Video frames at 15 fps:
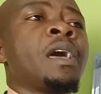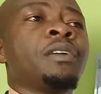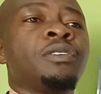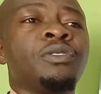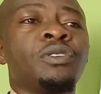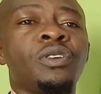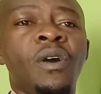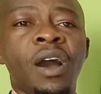you
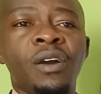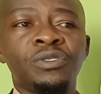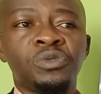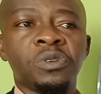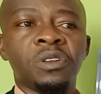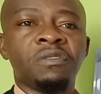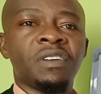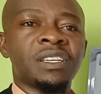don't know how
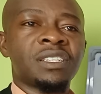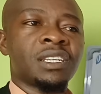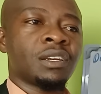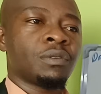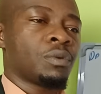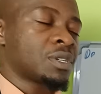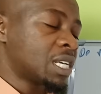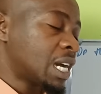to invest
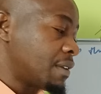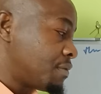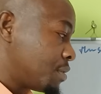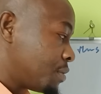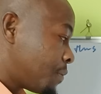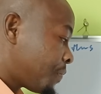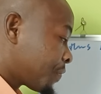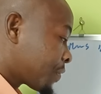and what have
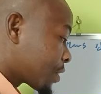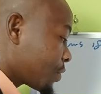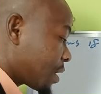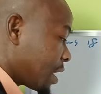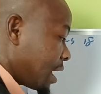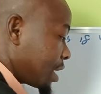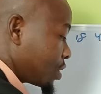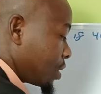you, you
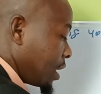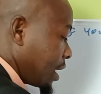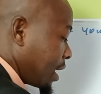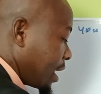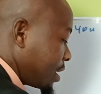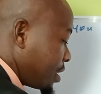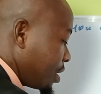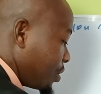can actually
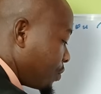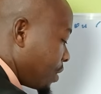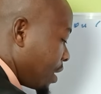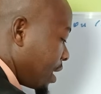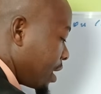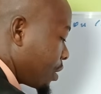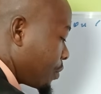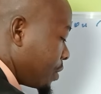get into
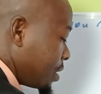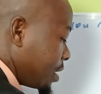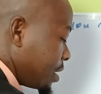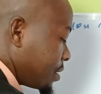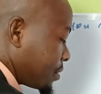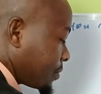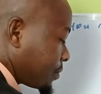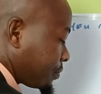the equity